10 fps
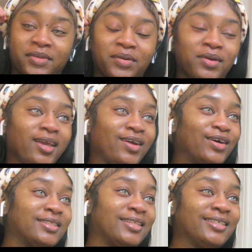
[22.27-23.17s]
Okay,
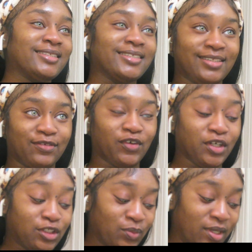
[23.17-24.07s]
y'all, so this is the
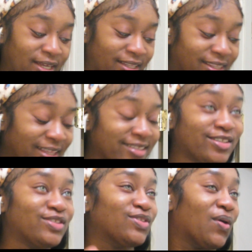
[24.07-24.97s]
first one.
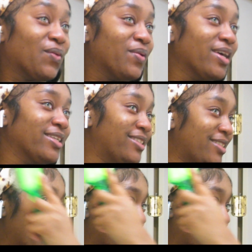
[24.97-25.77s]
It's so weird to see